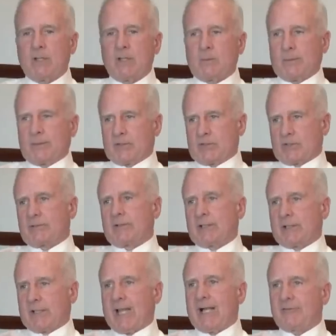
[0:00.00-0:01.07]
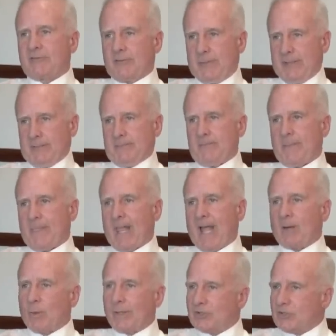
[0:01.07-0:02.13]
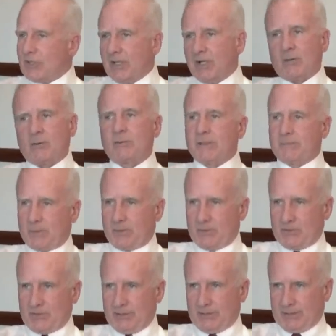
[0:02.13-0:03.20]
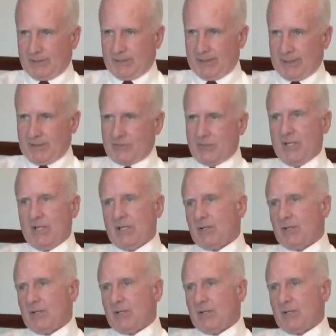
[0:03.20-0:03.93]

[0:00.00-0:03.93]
with the Cyrillic alphabet. I was the only person in the class